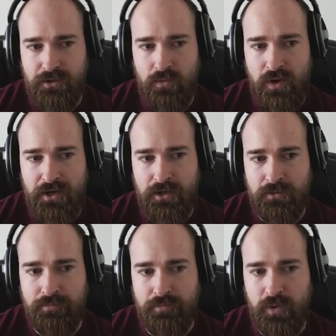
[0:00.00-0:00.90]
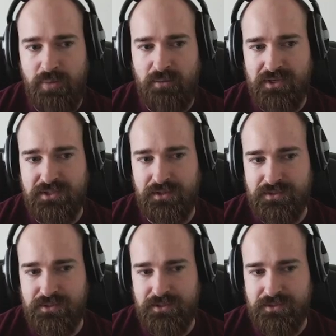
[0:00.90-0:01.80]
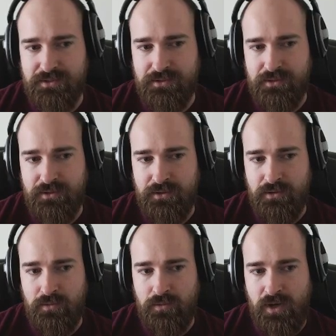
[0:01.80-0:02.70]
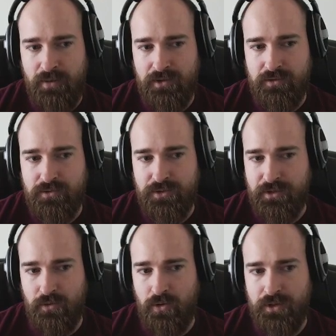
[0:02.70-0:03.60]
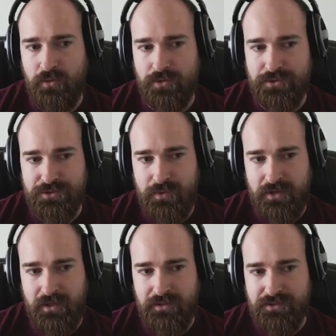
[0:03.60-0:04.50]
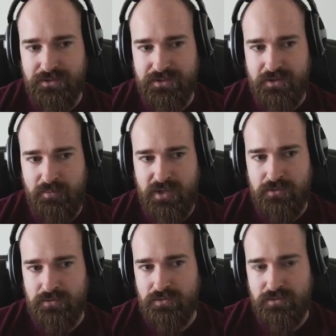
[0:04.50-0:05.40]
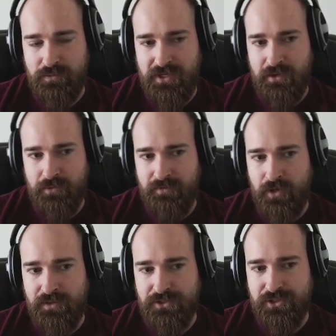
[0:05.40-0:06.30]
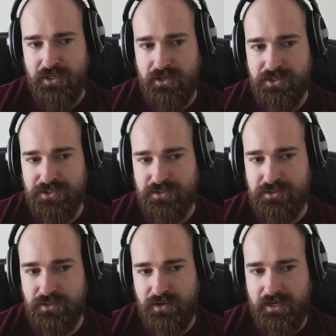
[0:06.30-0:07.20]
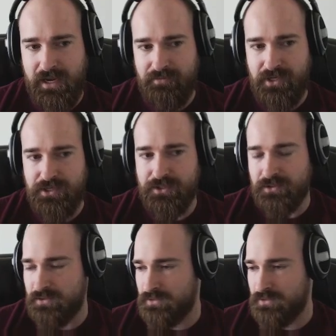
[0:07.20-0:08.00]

Why are Republics in this list? How about you know, Holy Orders? Why are they in this list? How about we get rid of all this shit and just you know not have it in here?